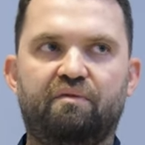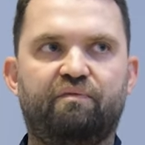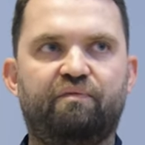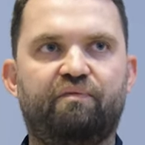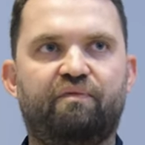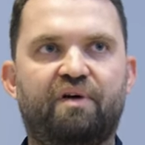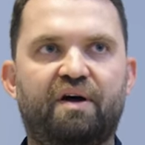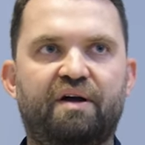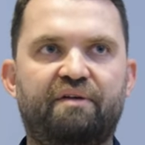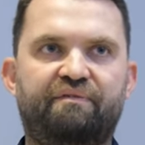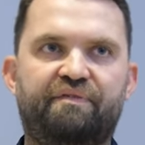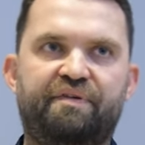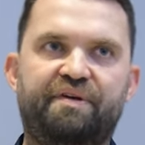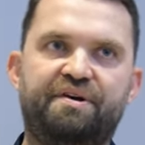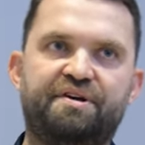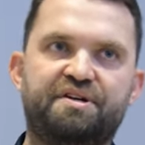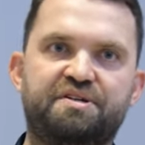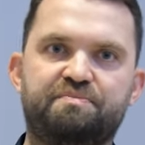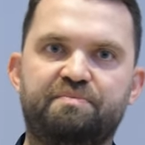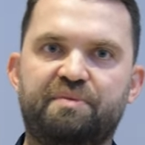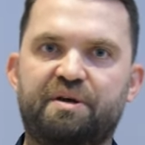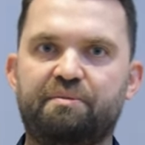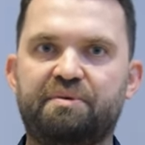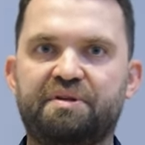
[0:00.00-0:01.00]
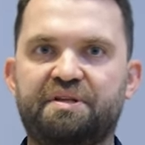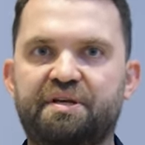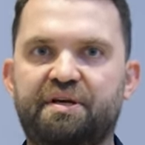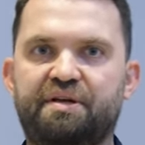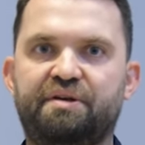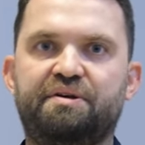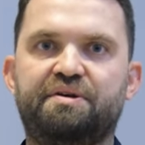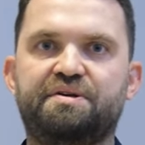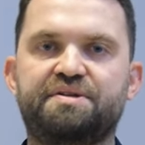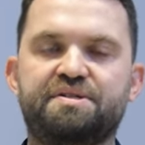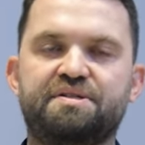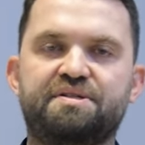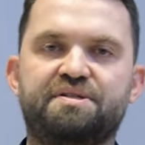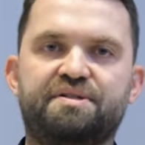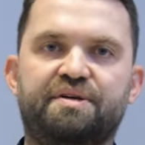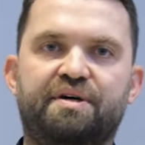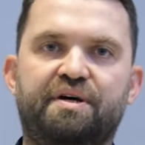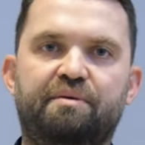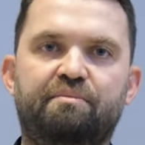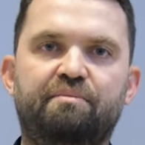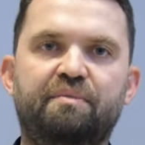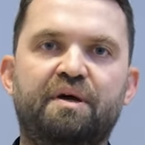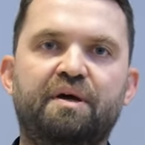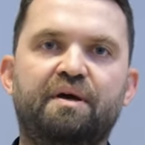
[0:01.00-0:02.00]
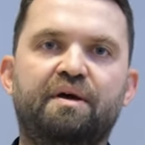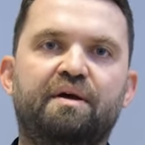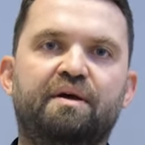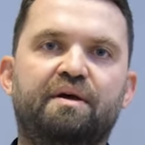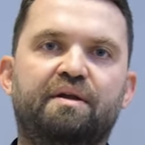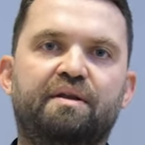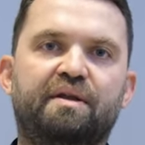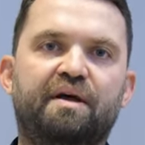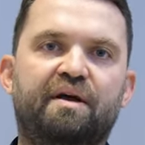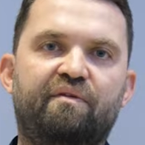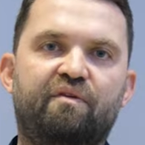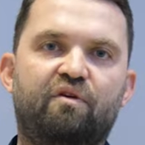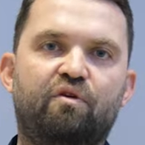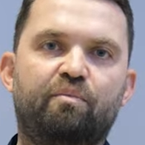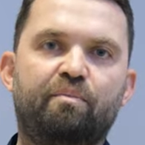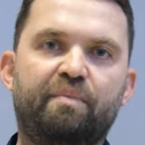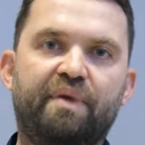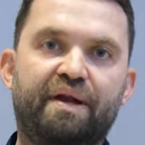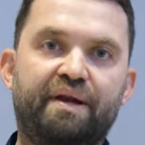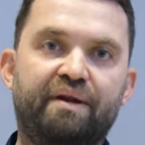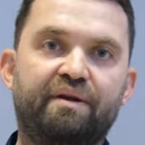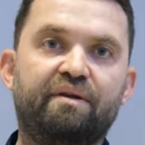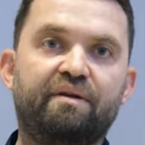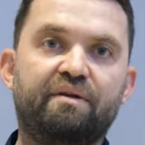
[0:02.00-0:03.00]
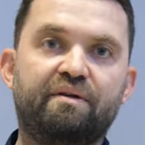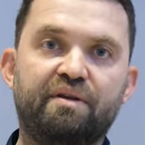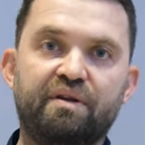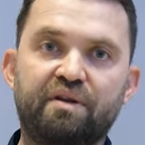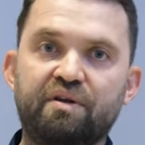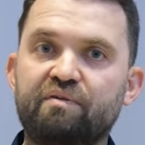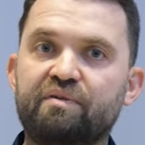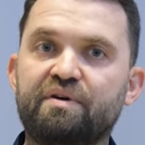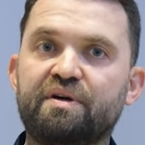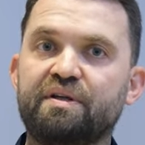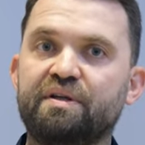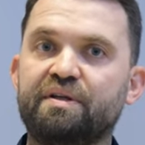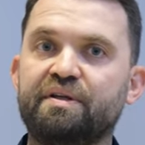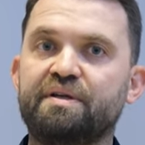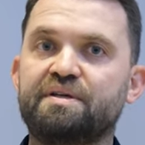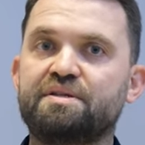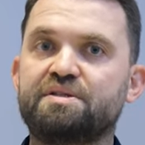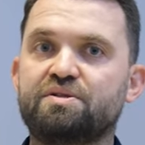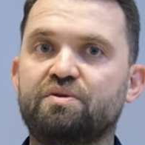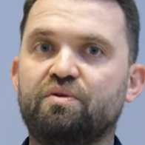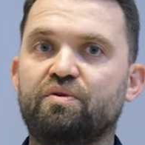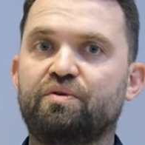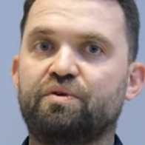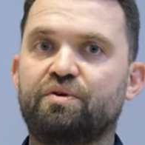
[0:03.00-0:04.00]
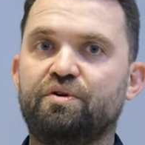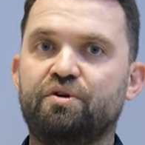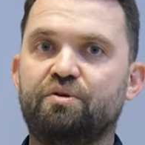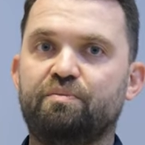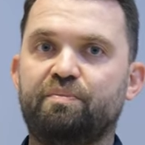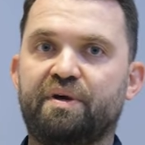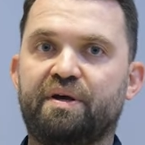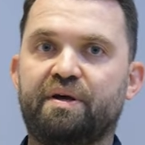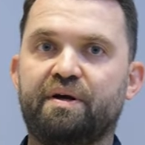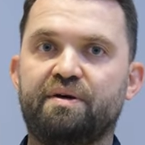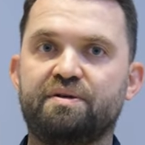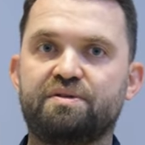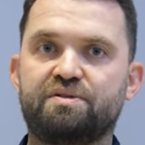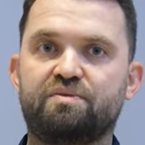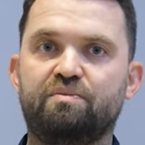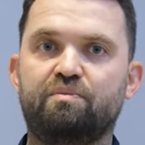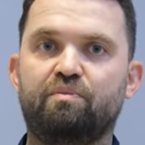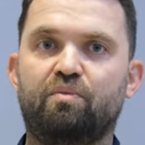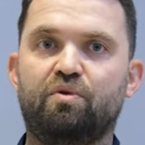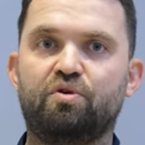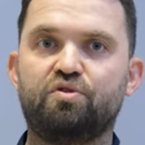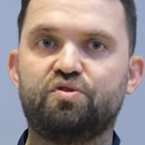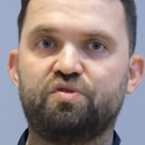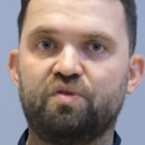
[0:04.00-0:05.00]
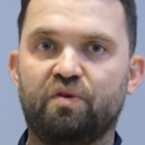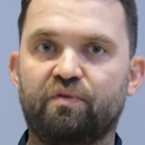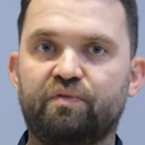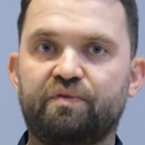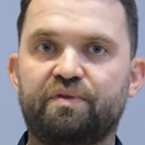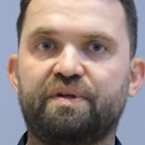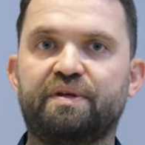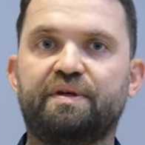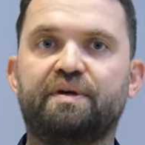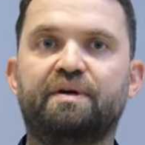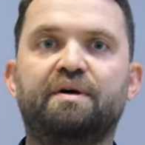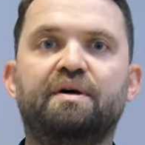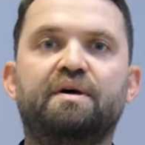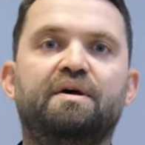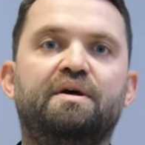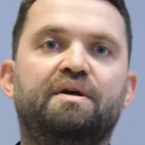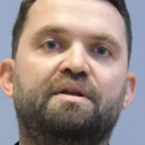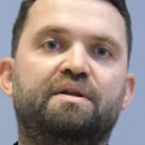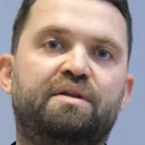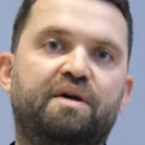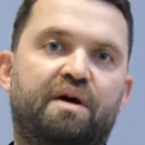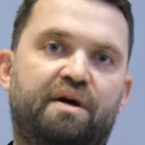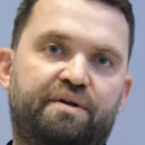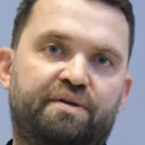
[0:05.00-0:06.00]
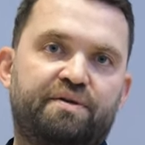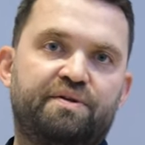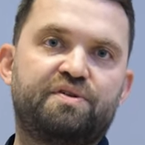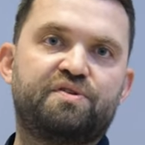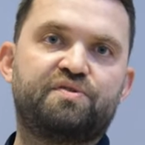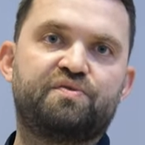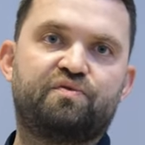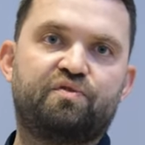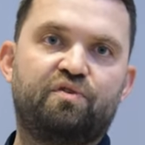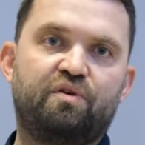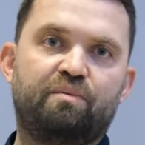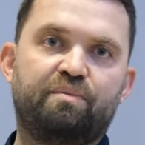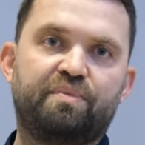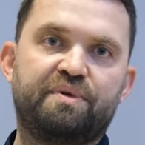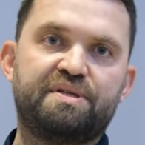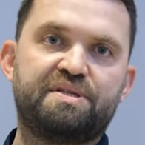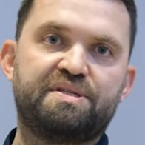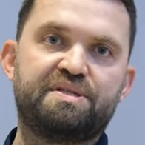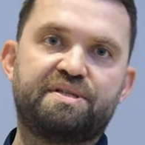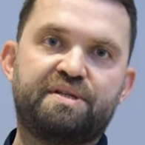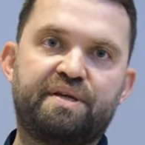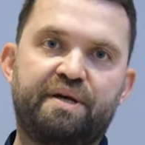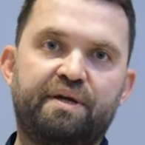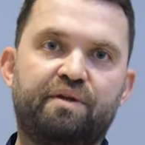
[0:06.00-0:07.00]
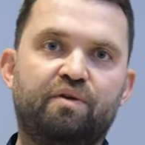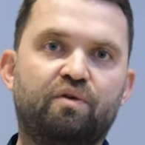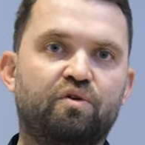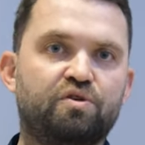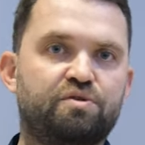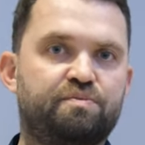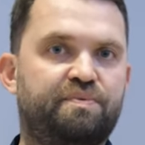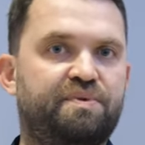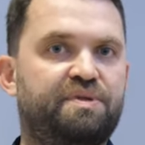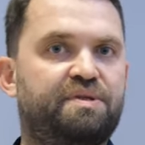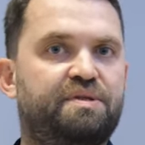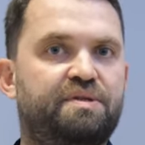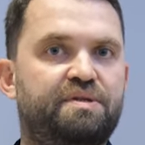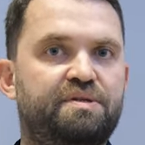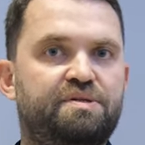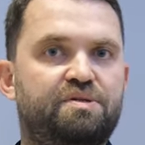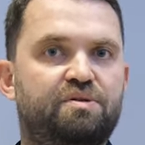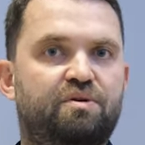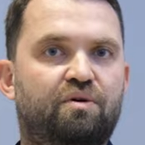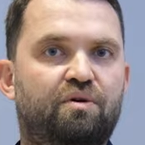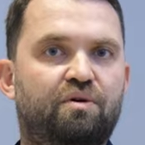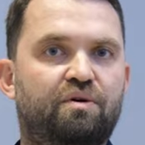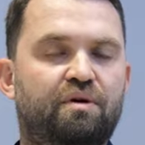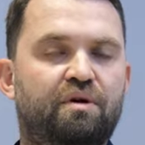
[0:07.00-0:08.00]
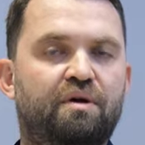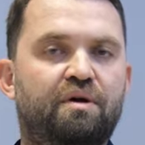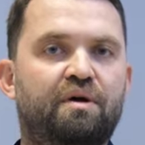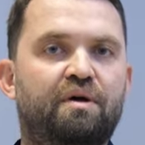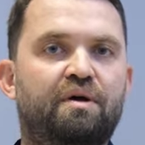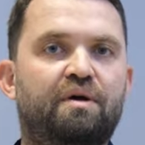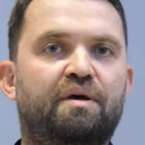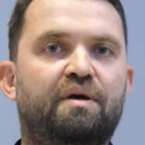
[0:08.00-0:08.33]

5 years, maybe 10 years in time, there were many new clinics occurred because most of the doctors from the state hospitals or